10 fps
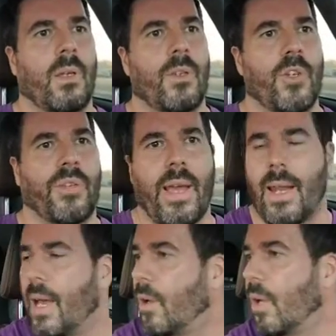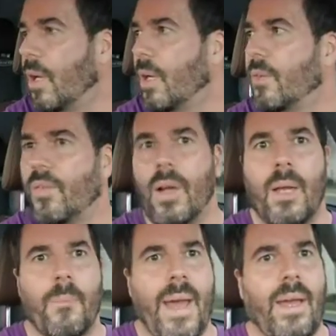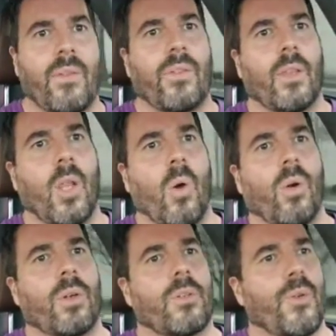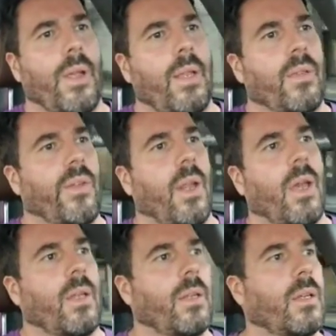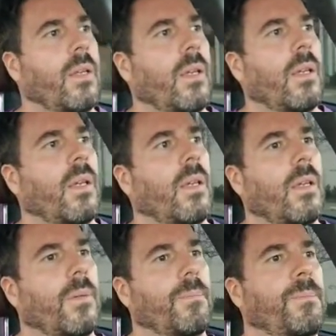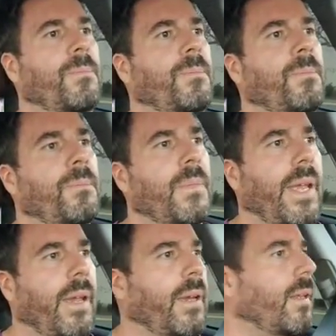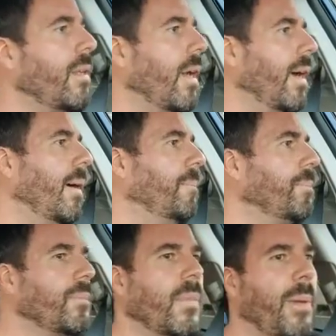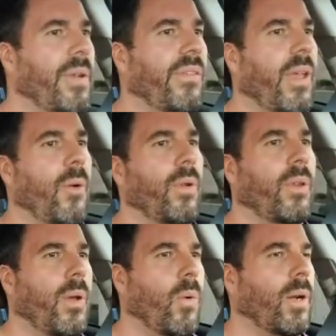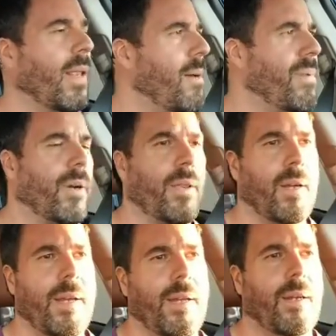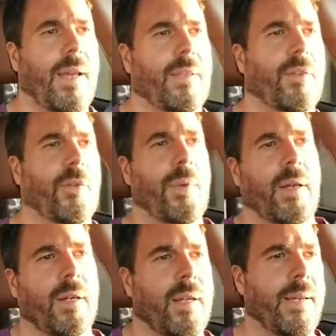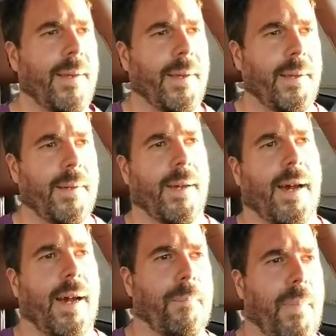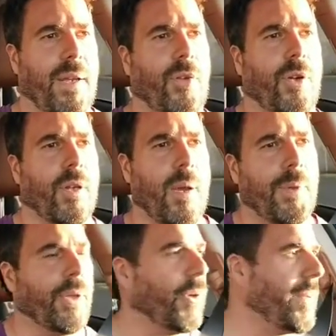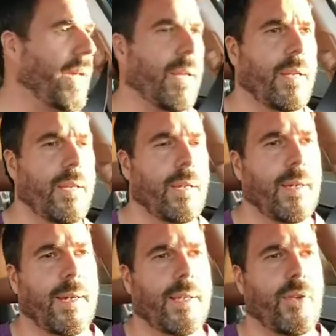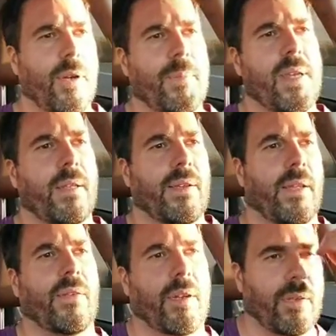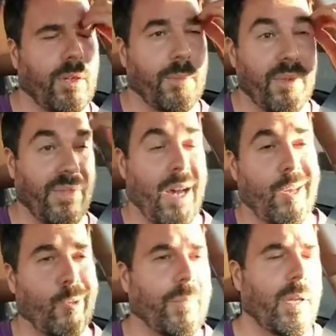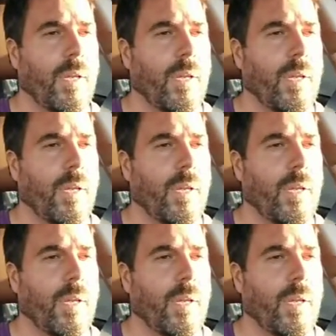Just got out of max lower training tonight, and happy to say it went a lot better than I anticipated. I turned it up a little bit, turned up the intensity, turned up the volume,